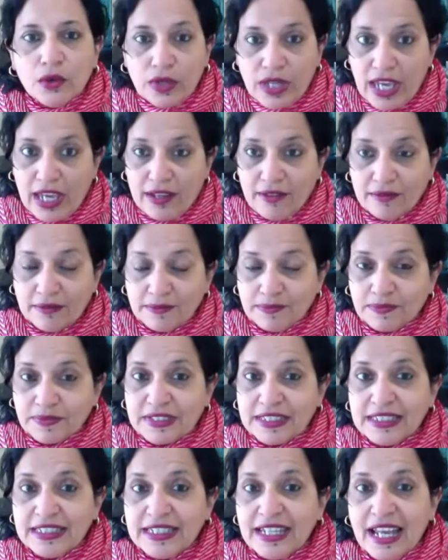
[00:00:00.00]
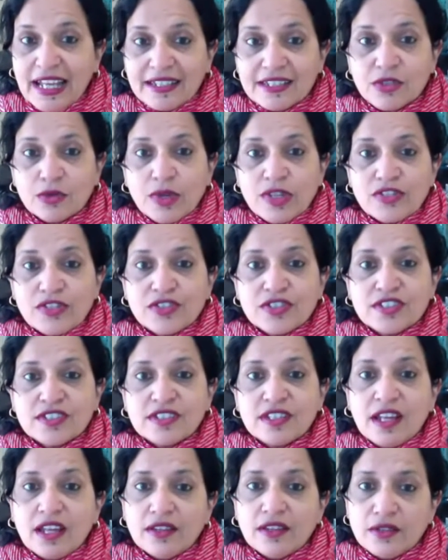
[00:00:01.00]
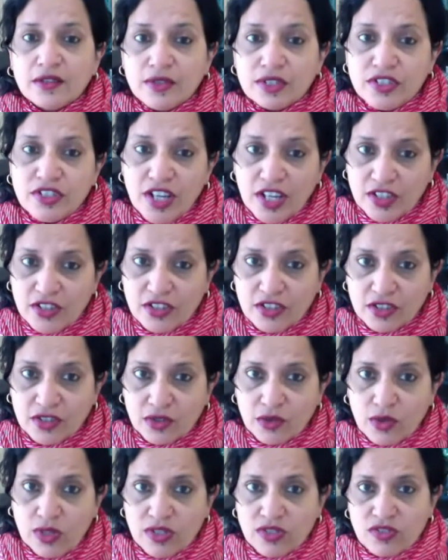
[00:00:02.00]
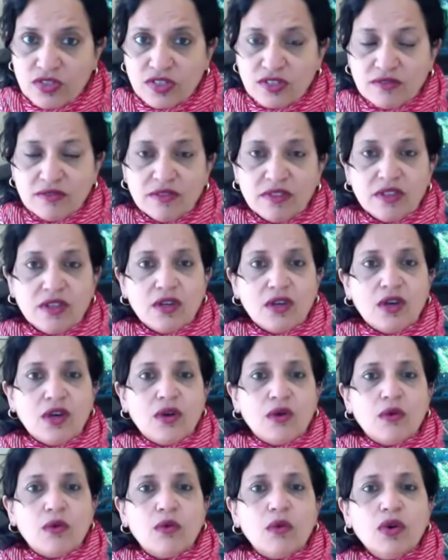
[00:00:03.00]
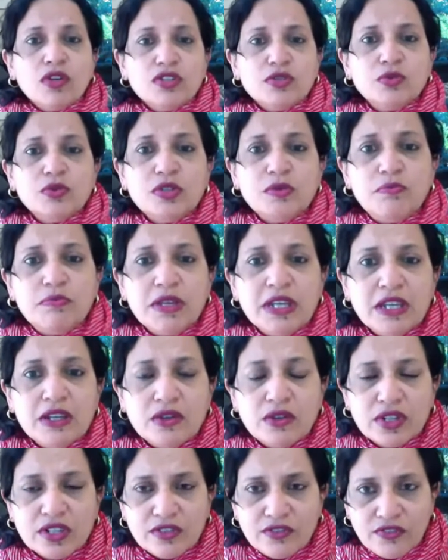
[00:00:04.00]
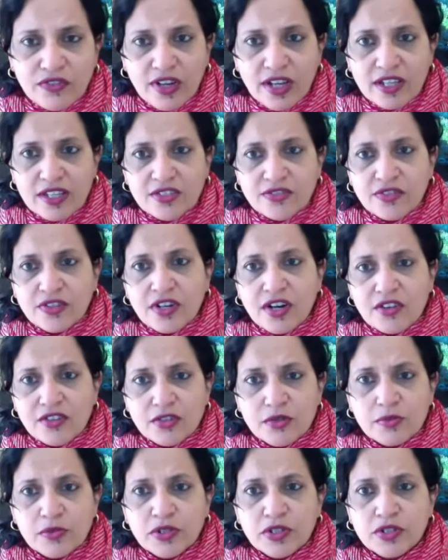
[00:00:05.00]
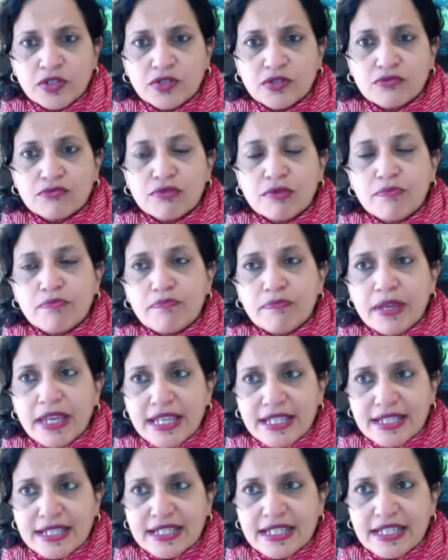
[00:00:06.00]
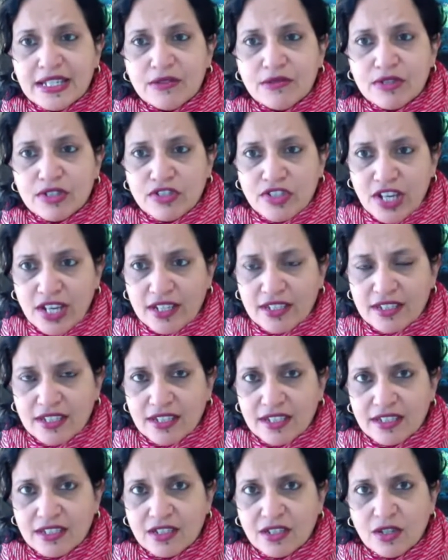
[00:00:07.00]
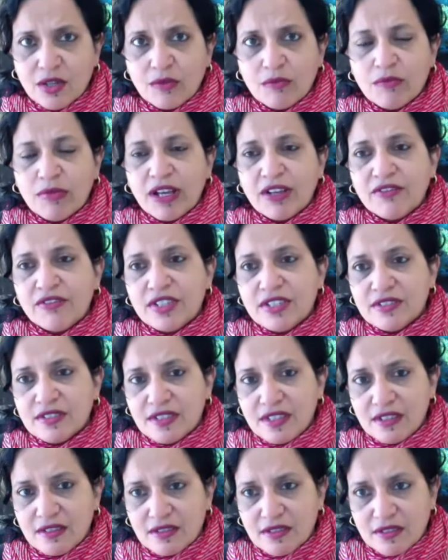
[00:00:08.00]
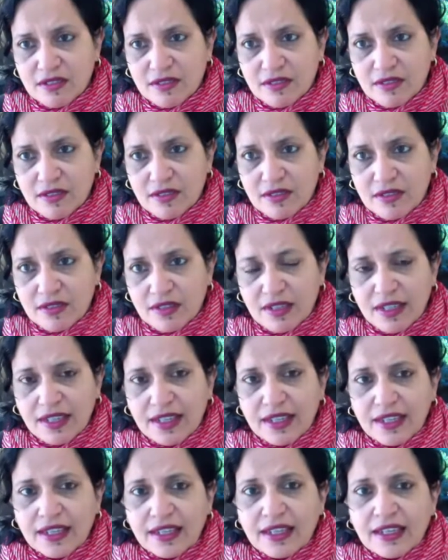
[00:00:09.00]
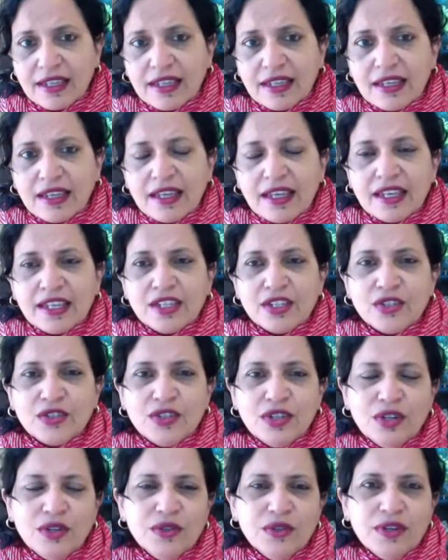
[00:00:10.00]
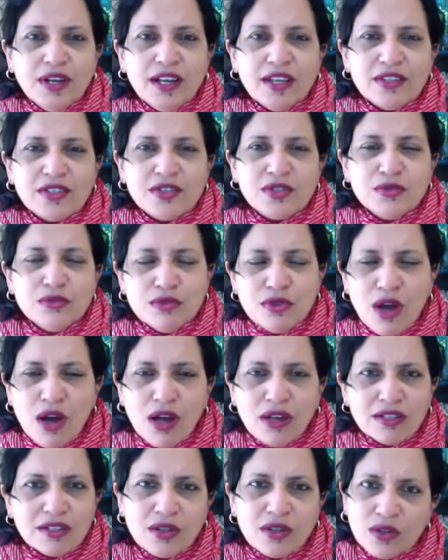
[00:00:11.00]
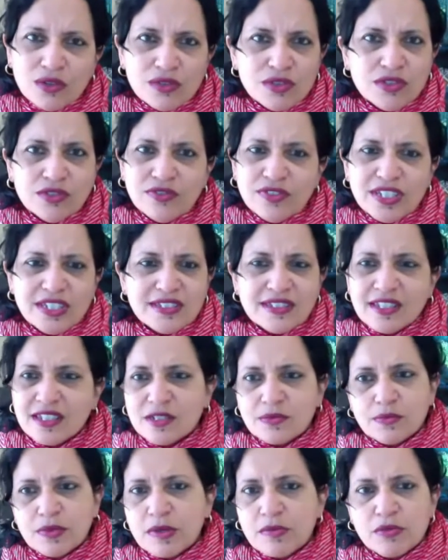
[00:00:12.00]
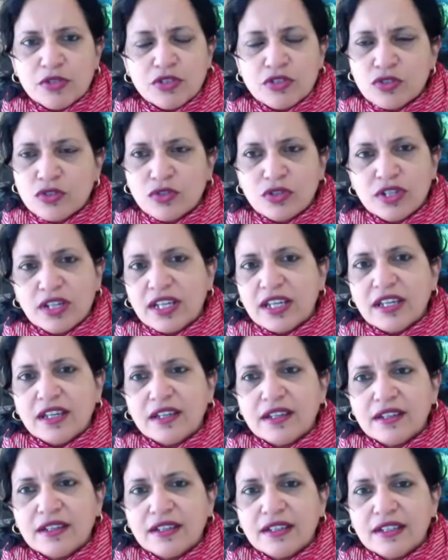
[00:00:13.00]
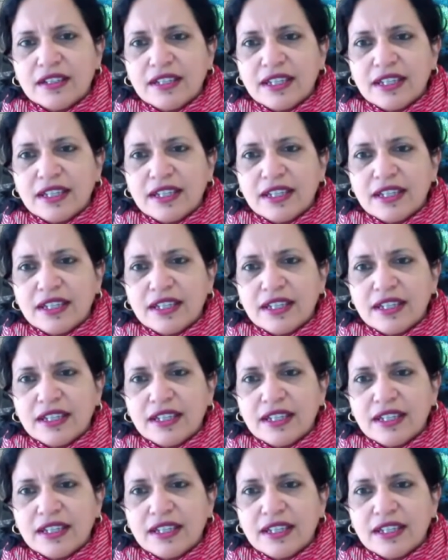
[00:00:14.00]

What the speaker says: Okay, the next question is another rejection question. What would be your advice for entrepreneurs repeatedly rejected by VCs? Do not go to VCs prematurely.